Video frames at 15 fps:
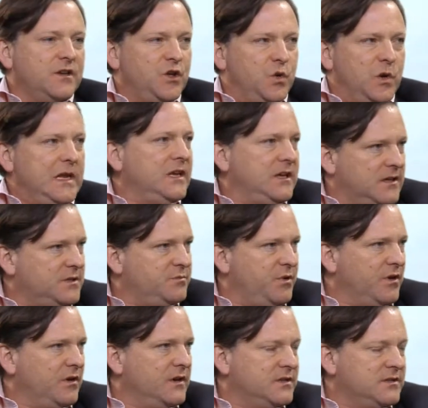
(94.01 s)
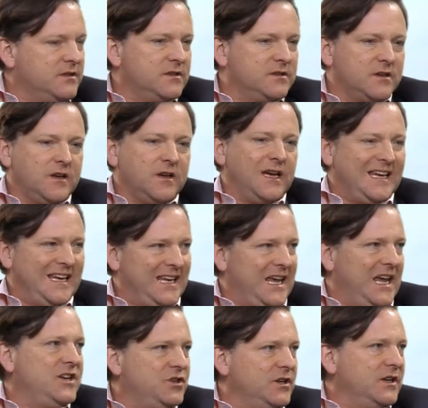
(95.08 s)
unique experiences, and
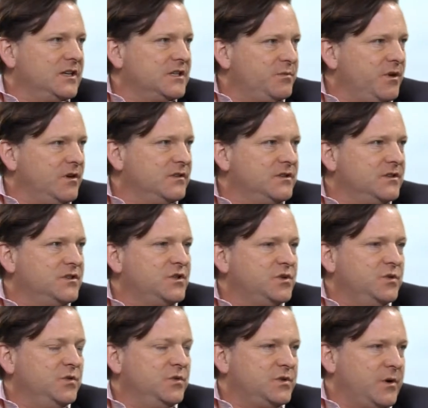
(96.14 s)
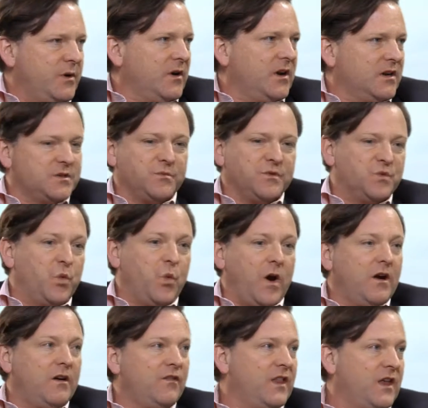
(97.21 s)
engaging experiences to our customers
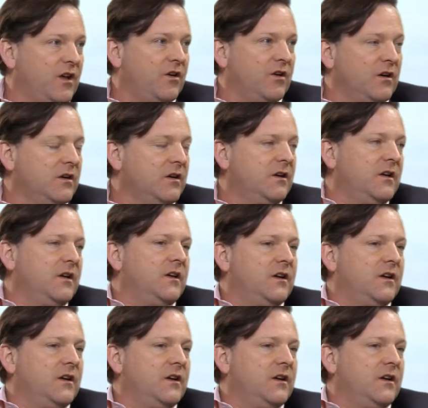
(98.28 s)
wherever they are